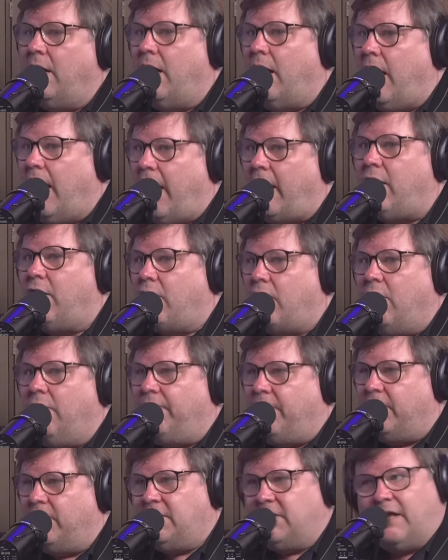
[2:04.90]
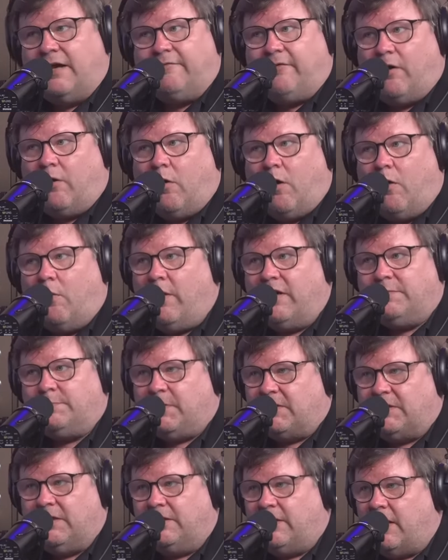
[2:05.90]
hacker conferences have always
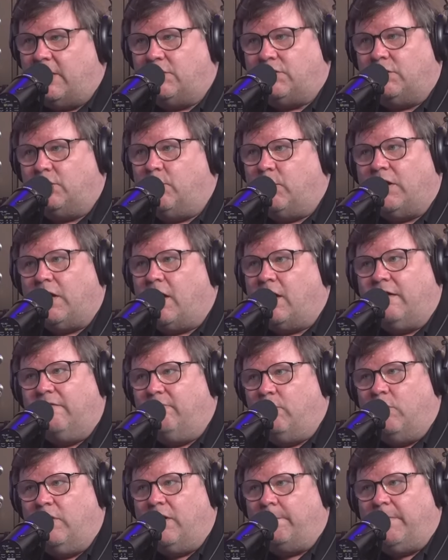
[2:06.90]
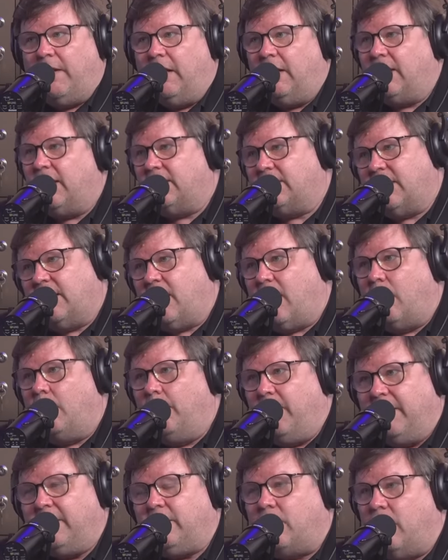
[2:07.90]
presentation, what are the vulnerabilities and how
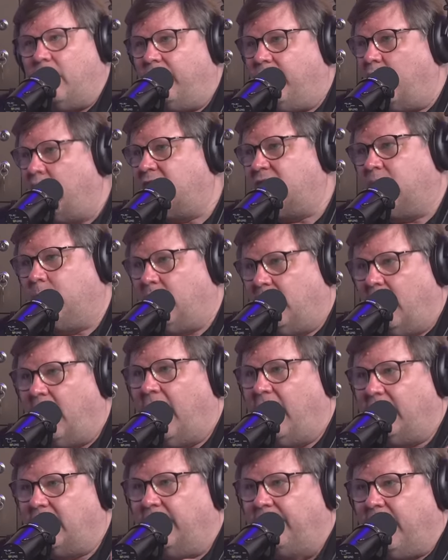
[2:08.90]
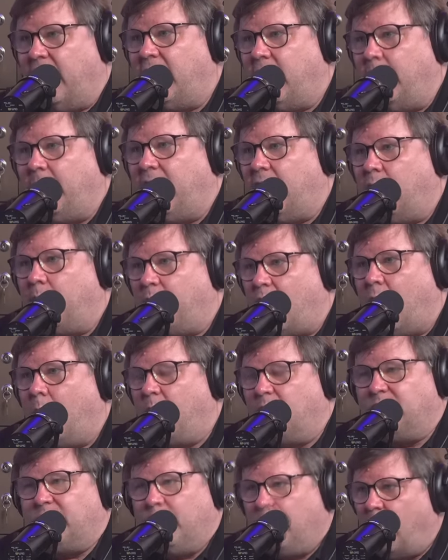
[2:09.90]
Bitcoin, for example, has a fundamental
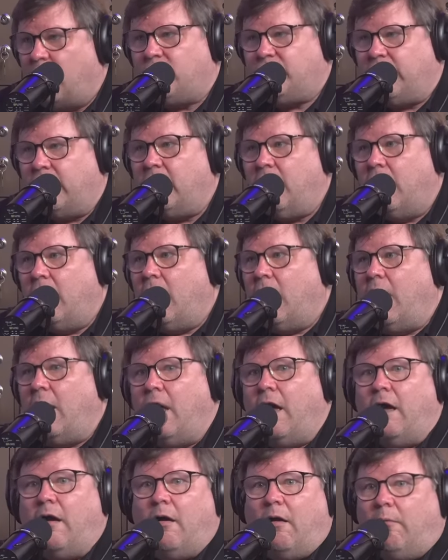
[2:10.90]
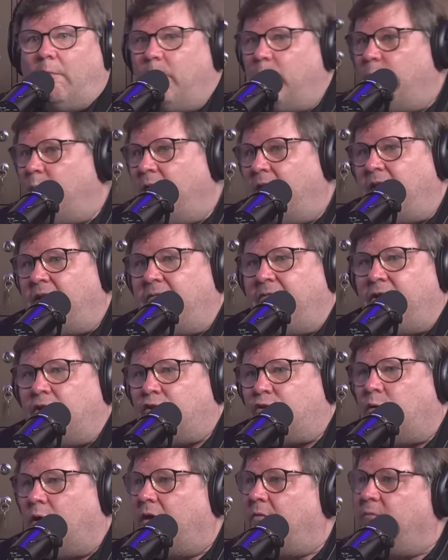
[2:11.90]
problem mm-hmm. with the blockchain.
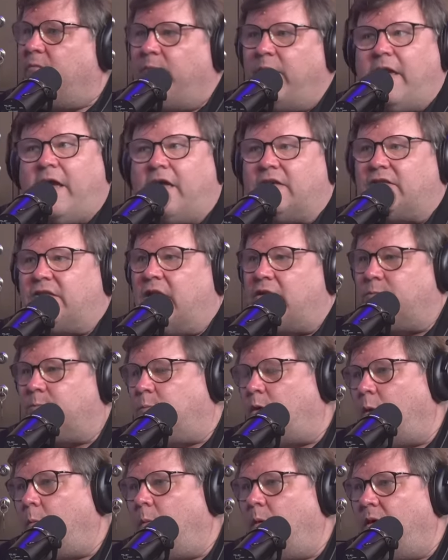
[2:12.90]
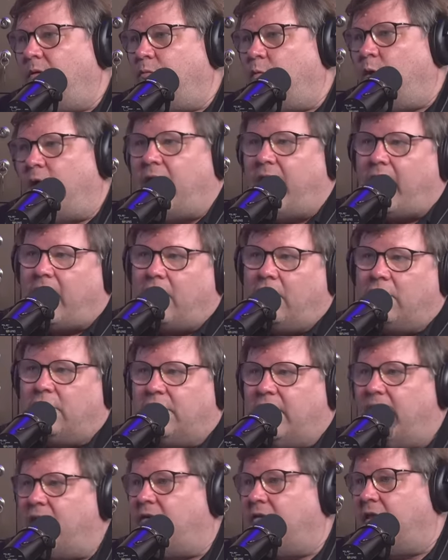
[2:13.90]
Individually, yes, there's probably one hacker
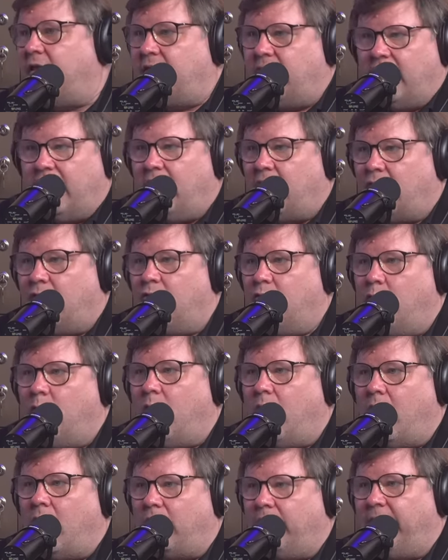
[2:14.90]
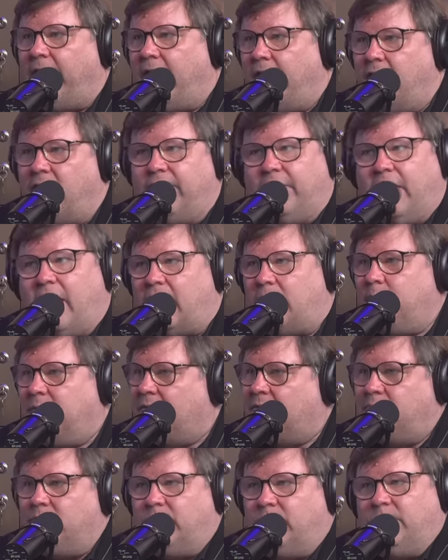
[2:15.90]
here than there who are a fan of that.
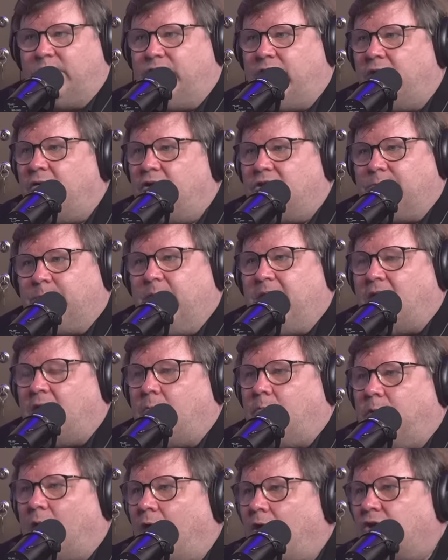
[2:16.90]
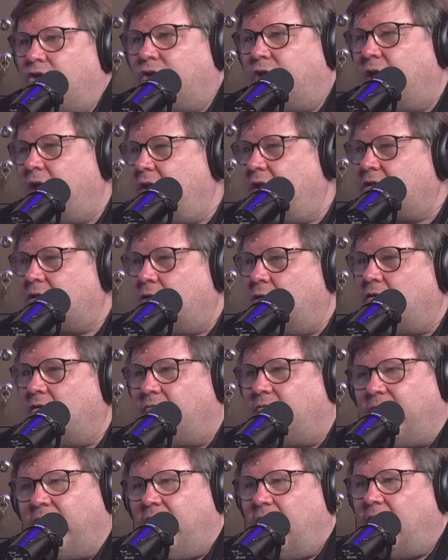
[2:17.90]
But generally speaking, blockchain is not
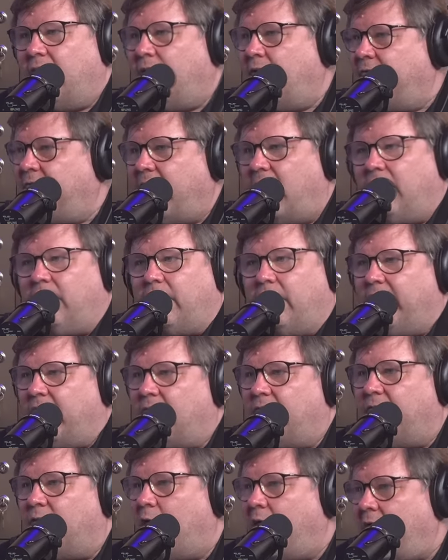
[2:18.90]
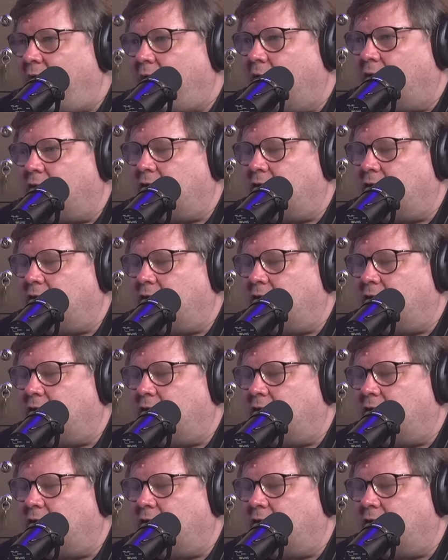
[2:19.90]
really a favorite thing for hackers.